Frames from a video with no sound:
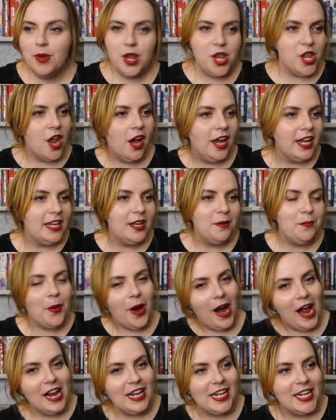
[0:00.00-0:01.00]
Nike
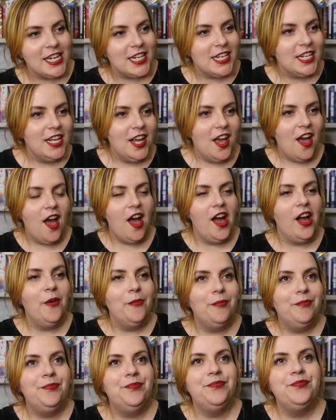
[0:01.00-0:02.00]
brand
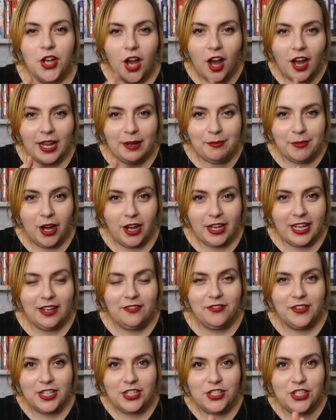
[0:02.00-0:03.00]
target
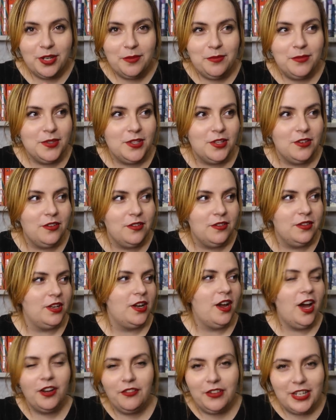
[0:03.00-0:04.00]
market for these gyms that
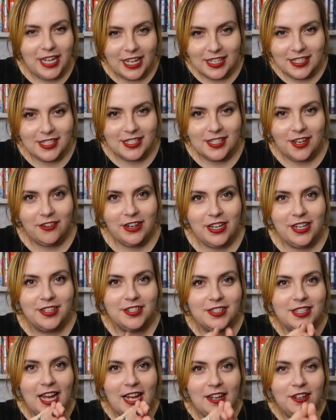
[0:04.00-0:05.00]
are kind of unnecessary,
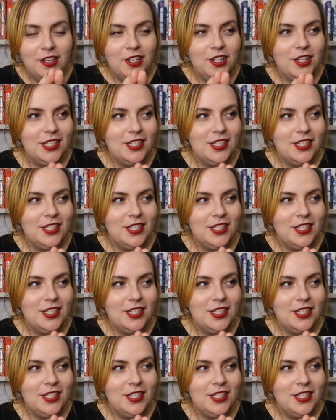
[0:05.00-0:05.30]
because that